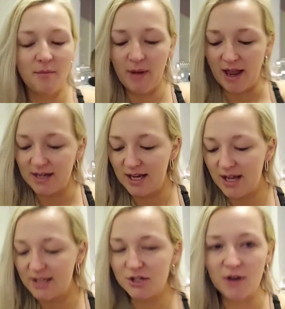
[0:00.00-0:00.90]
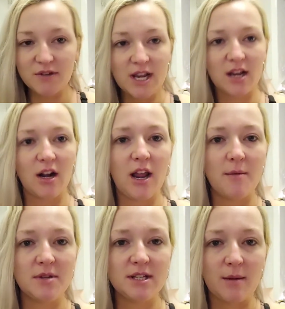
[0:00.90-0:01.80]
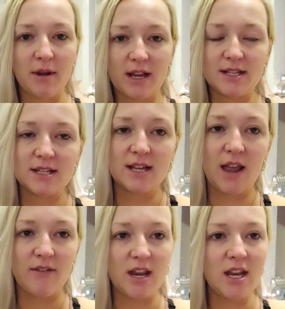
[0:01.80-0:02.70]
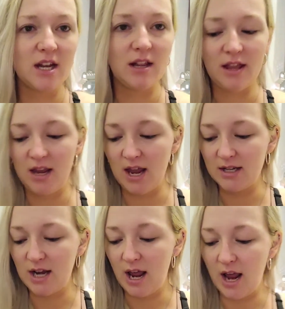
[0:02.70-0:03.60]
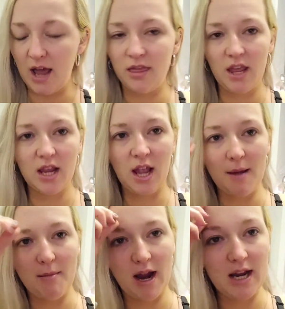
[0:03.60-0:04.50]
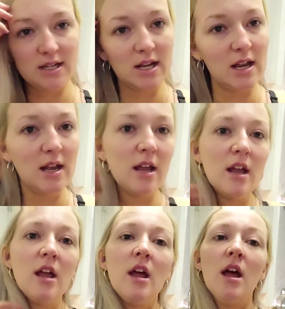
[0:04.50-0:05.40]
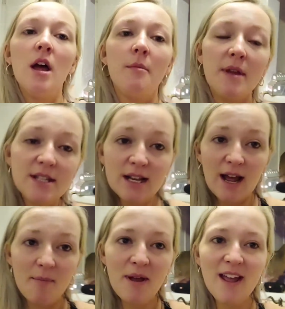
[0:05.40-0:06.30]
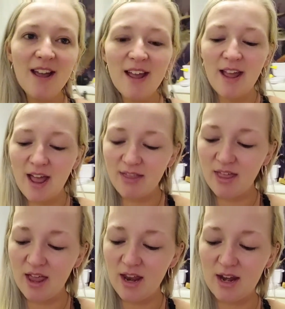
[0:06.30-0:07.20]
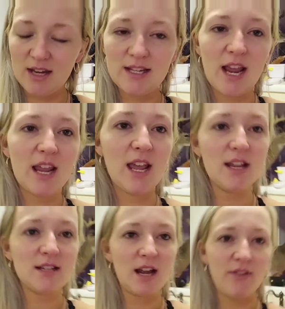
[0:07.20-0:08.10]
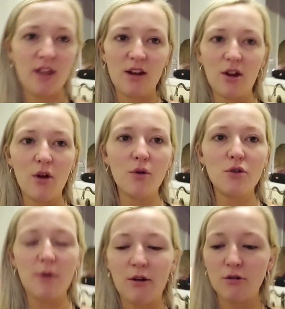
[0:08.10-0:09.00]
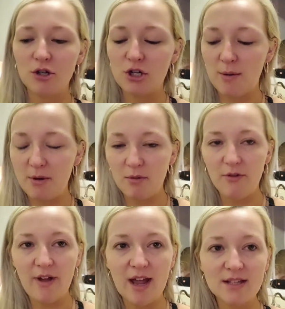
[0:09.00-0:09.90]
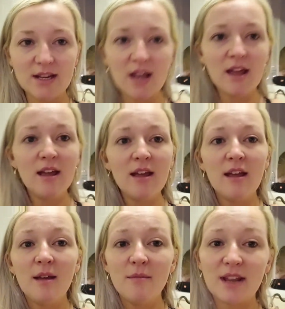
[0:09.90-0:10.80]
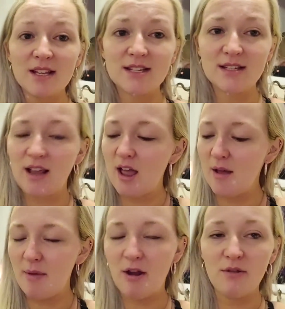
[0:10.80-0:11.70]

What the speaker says: But since you have to take it on an empty stomach, and since I haven't eaten anything yet today, I think I might mix it up and then take it and then go do my grocery shopping real fast, because I